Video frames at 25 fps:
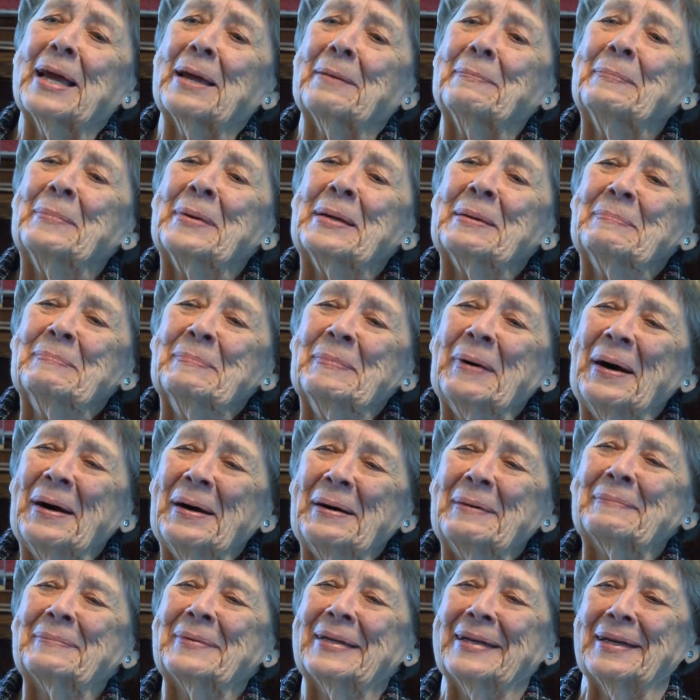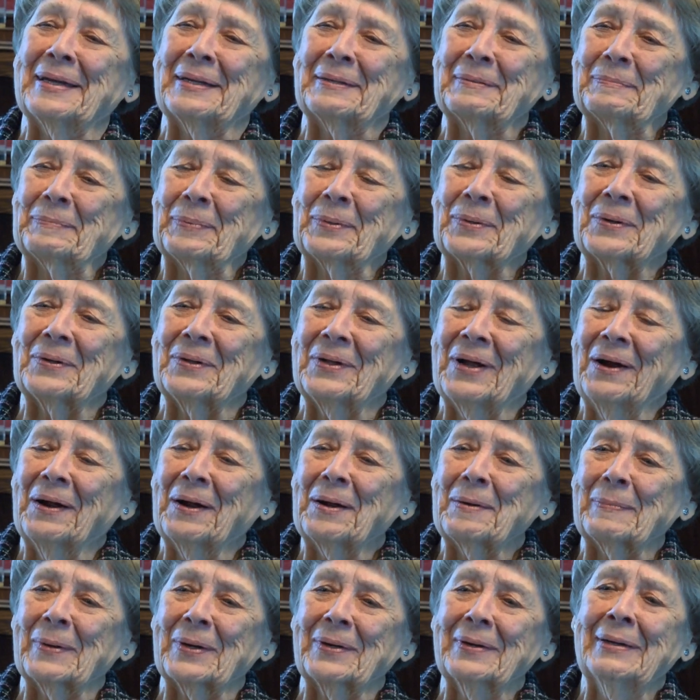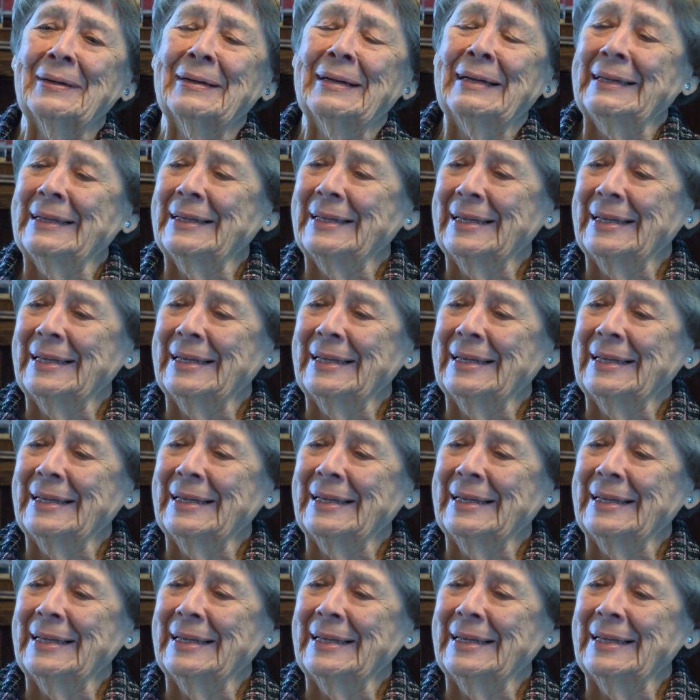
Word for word: had been bombed at Pearl Harbor.